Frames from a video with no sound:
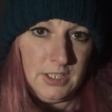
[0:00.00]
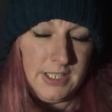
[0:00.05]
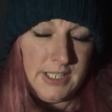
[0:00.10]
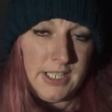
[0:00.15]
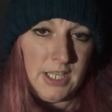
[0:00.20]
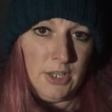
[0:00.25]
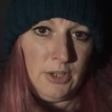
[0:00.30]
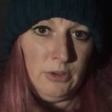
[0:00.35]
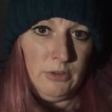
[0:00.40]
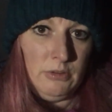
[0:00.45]

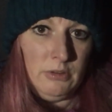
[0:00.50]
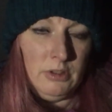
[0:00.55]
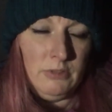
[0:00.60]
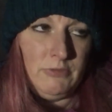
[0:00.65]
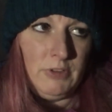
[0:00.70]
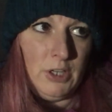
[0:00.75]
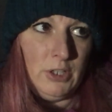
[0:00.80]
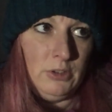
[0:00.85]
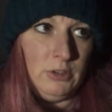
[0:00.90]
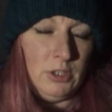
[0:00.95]
So the
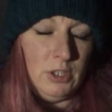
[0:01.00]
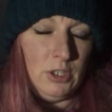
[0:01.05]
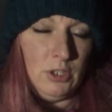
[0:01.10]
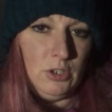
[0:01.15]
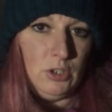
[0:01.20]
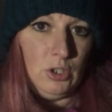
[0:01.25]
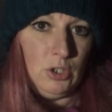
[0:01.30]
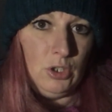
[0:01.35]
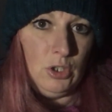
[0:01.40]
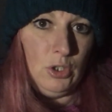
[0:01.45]
road that
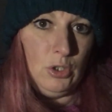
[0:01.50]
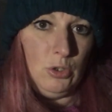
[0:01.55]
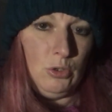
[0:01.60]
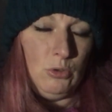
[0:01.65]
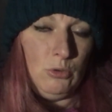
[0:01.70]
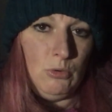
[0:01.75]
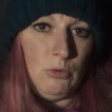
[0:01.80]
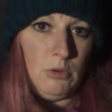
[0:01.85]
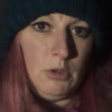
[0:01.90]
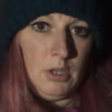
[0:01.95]

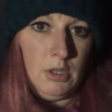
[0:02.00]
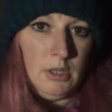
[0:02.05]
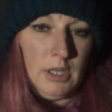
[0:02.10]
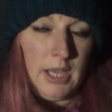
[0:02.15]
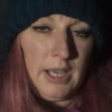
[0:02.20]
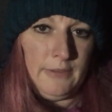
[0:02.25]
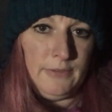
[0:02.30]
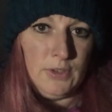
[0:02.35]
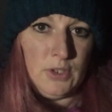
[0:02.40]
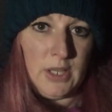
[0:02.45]
you
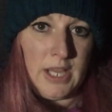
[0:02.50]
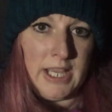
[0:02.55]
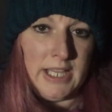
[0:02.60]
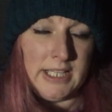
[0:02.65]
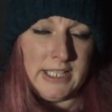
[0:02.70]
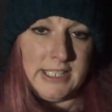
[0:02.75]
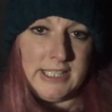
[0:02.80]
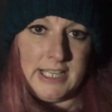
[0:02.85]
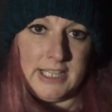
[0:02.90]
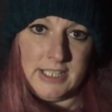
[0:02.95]
have to
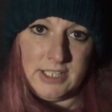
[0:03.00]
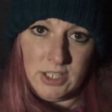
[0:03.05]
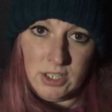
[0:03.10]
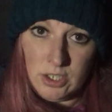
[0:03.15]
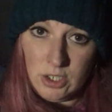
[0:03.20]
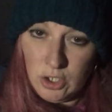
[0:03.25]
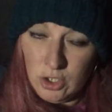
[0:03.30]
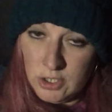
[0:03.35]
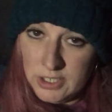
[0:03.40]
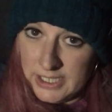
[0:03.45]
access
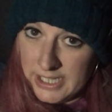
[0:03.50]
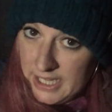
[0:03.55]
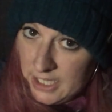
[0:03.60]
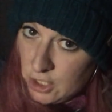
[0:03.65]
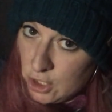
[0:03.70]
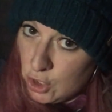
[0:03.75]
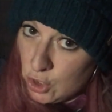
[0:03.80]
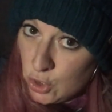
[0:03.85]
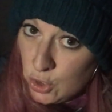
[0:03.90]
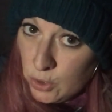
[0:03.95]
to
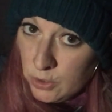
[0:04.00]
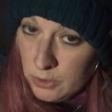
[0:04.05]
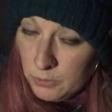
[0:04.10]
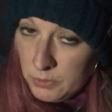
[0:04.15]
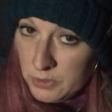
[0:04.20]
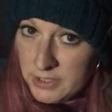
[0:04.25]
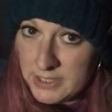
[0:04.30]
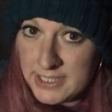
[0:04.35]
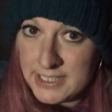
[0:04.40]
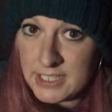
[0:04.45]
get to the
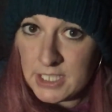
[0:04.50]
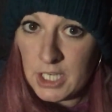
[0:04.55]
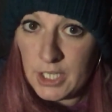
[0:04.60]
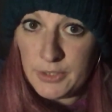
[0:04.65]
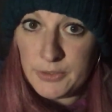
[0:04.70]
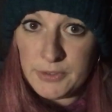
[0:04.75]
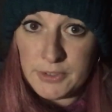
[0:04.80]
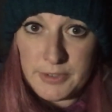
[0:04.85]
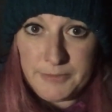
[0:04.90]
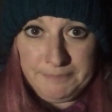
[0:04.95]
woods is
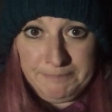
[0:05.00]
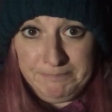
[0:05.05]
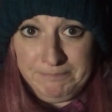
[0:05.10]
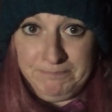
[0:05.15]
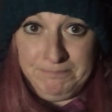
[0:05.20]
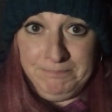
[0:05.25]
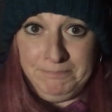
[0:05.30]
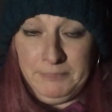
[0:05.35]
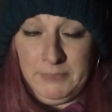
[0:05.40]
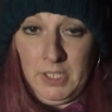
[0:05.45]
closed.
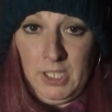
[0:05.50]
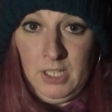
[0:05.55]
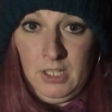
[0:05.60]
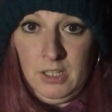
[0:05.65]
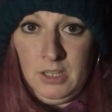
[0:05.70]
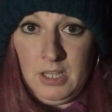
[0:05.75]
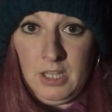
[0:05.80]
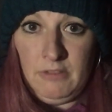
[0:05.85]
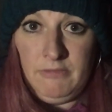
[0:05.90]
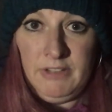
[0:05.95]

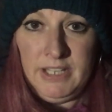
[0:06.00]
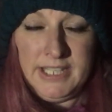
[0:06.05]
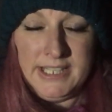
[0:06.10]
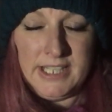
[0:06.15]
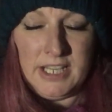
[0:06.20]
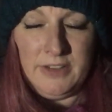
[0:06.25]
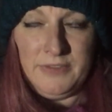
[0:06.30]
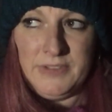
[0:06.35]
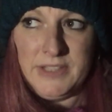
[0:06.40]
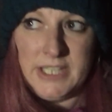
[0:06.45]
They're
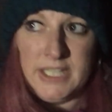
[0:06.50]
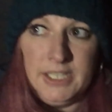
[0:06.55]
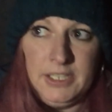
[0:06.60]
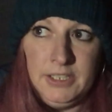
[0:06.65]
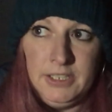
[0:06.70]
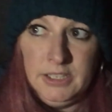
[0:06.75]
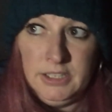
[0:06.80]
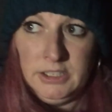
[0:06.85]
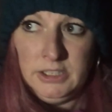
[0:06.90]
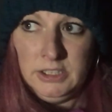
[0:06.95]
resurfacing,
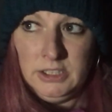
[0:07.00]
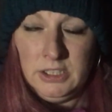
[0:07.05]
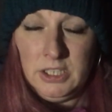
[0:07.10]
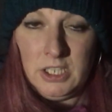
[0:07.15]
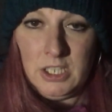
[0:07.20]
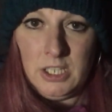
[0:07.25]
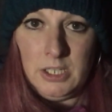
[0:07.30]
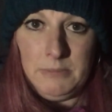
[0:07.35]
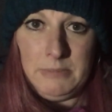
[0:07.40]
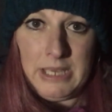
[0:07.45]

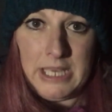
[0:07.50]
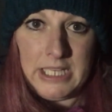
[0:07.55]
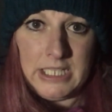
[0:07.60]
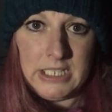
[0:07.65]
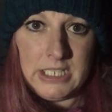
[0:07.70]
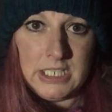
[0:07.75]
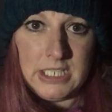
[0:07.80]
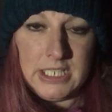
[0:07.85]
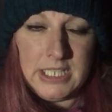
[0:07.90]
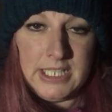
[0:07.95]

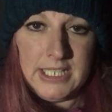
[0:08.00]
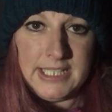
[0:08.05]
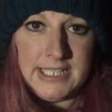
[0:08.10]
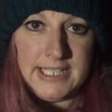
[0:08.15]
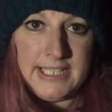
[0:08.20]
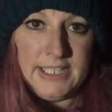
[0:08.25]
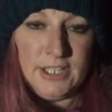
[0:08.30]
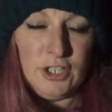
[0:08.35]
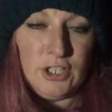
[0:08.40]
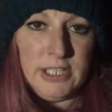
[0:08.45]
and
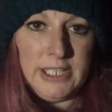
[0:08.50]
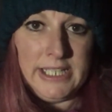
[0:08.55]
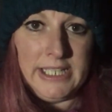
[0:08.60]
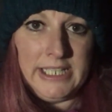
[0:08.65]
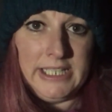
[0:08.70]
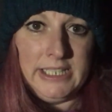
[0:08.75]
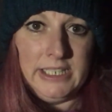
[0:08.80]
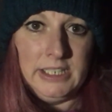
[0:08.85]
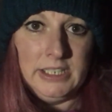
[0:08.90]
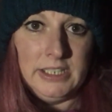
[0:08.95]
it's
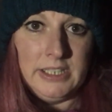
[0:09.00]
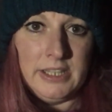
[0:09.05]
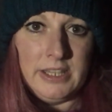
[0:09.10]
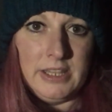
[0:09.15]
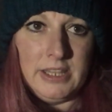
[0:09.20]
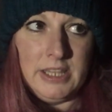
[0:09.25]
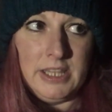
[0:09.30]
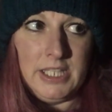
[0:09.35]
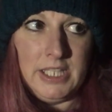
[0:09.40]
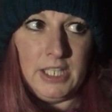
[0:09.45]
literally
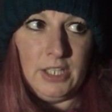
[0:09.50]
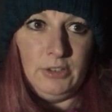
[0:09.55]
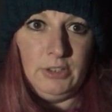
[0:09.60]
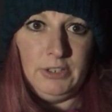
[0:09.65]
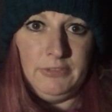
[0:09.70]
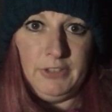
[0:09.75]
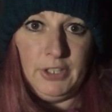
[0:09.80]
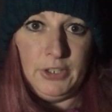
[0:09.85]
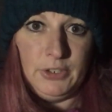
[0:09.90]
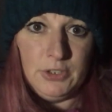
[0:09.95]
the
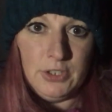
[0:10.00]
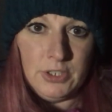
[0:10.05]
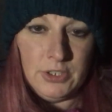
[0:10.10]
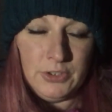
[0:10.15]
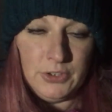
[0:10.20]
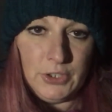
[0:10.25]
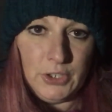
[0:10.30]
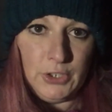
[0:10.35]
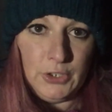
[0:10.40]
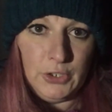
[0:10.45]
only road
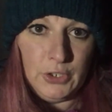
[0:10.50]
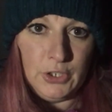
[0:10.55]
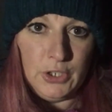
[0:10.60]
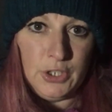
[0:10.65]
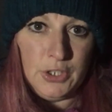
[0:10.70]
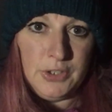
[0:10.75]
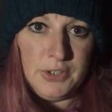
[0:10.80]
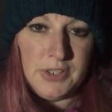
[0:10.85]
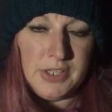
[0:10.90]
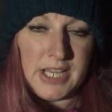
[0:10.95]
that you can
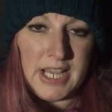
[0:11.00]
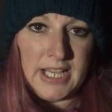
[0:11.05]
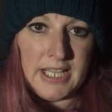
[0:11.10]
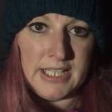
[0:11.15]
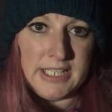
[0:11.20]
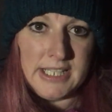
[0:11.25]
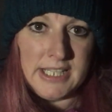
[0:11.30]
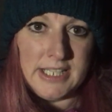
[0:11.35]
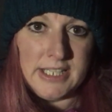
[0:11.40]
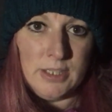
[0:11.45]
use to
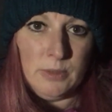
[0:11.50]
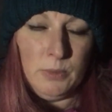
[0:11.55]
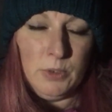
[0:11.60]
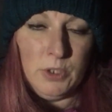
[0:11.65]
access the